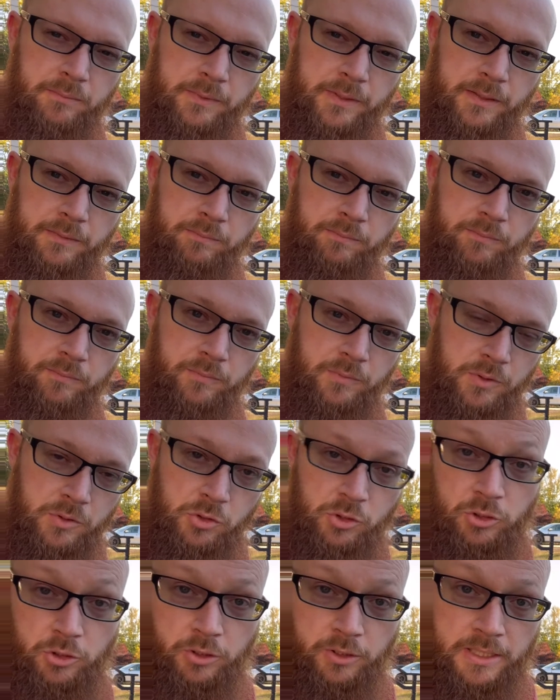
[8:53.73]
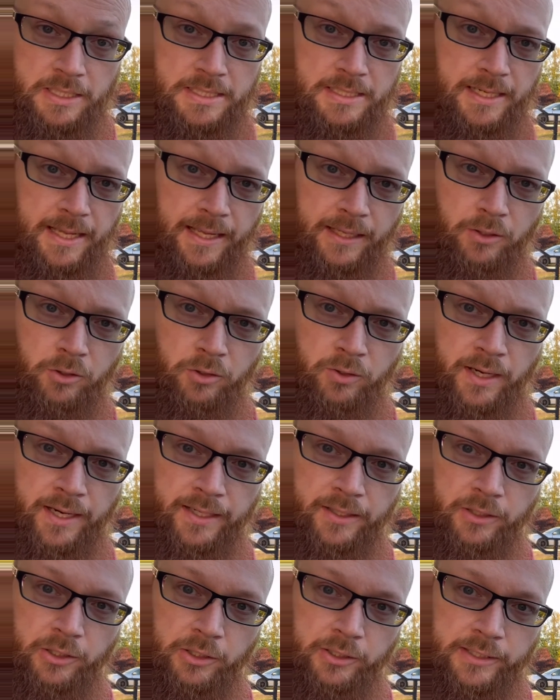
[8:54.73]
it should. It's an angle
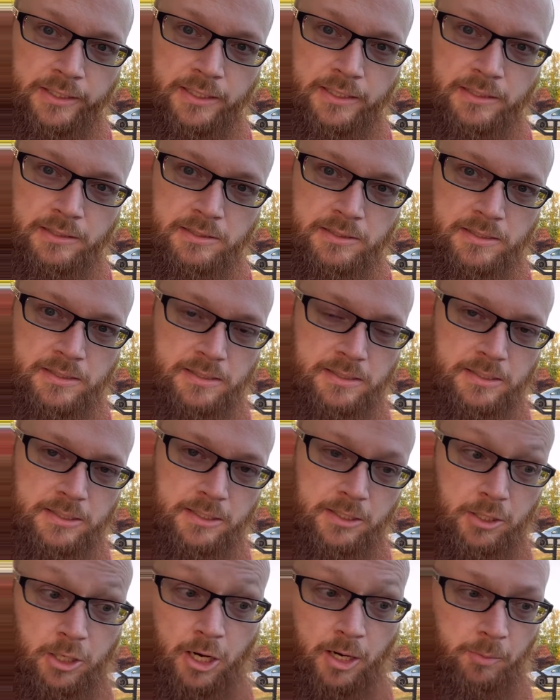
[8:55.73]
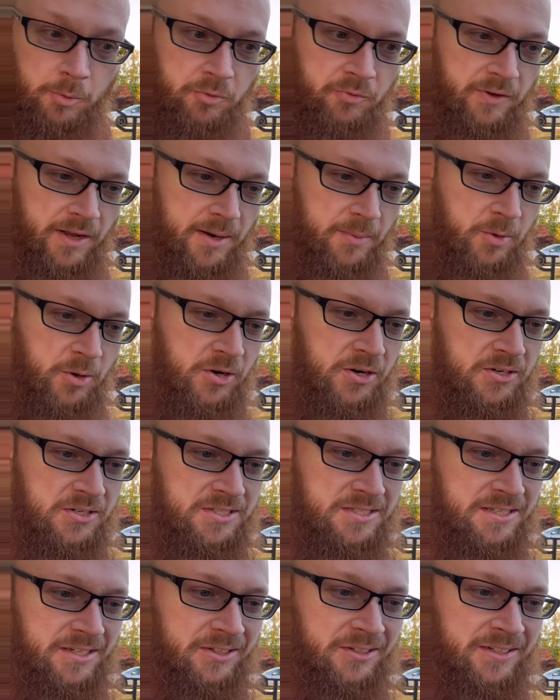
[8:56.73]
grinder and it's carbon fiber,
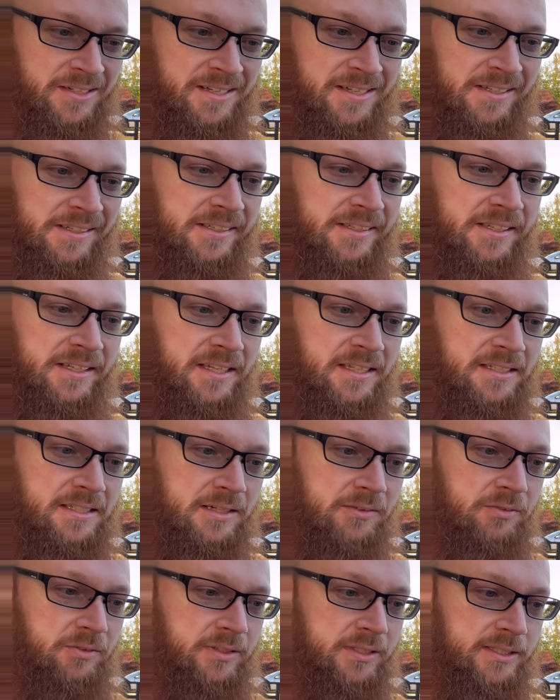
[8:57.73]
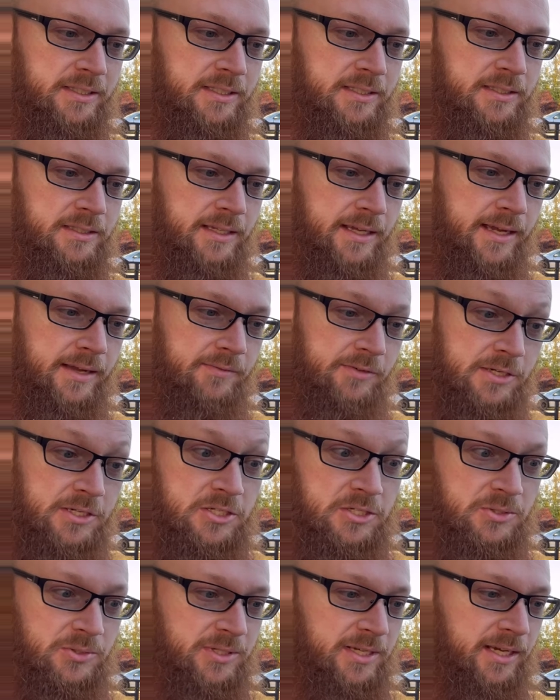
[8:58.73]
so it definitely didn't have an
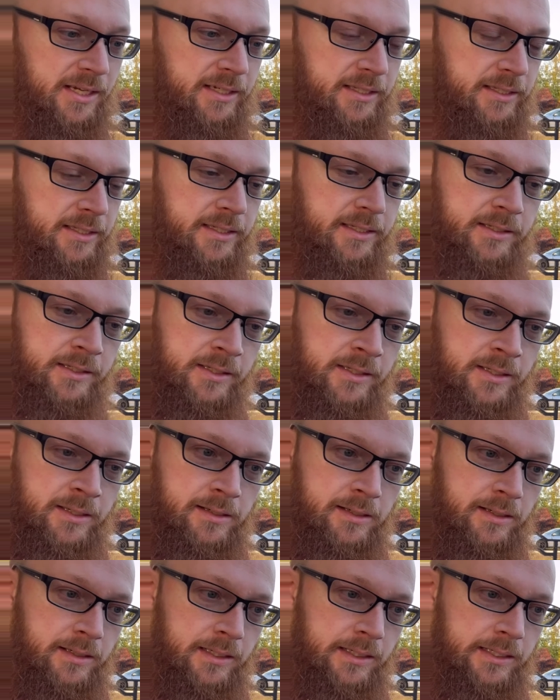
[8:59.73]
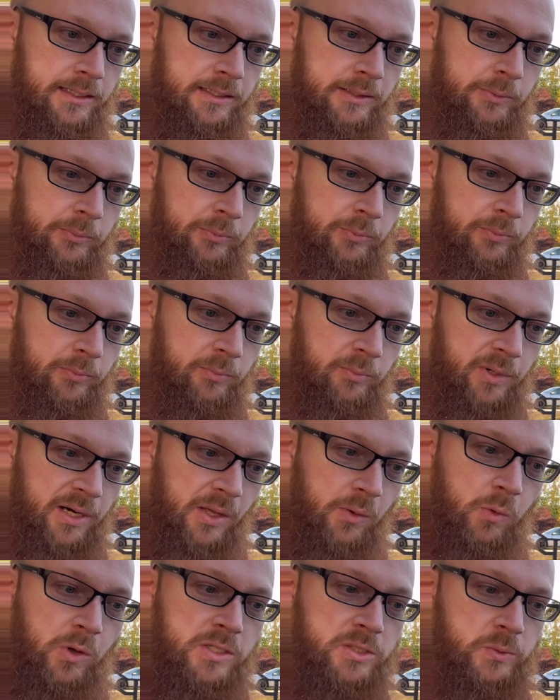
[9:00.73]
issue cutting it, but I
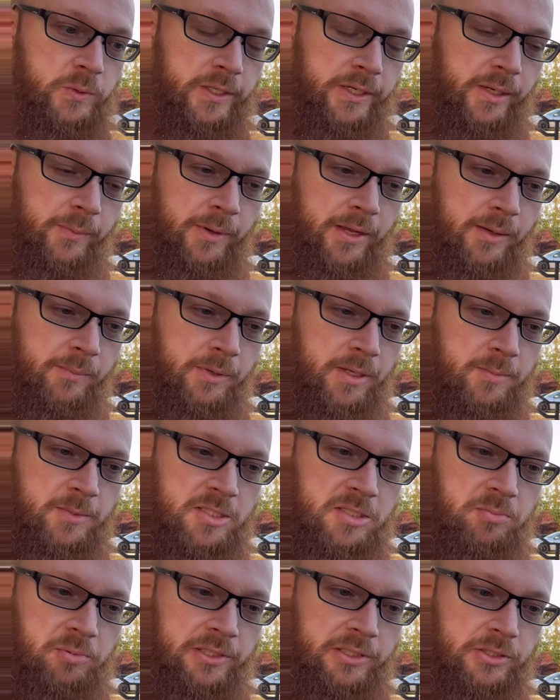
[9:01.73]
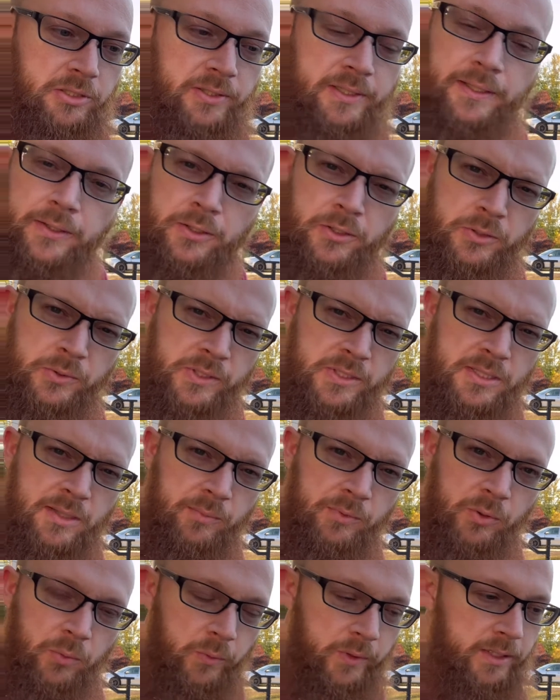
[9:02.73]
was worried about it maybe splintering or doing
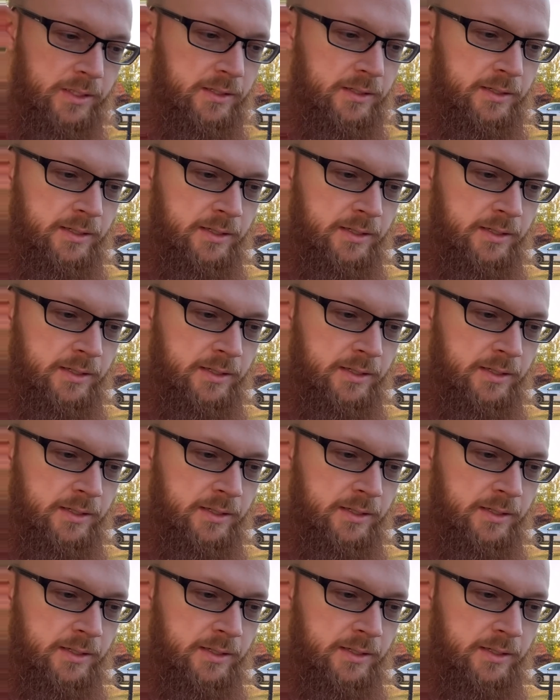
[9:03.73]
something weird,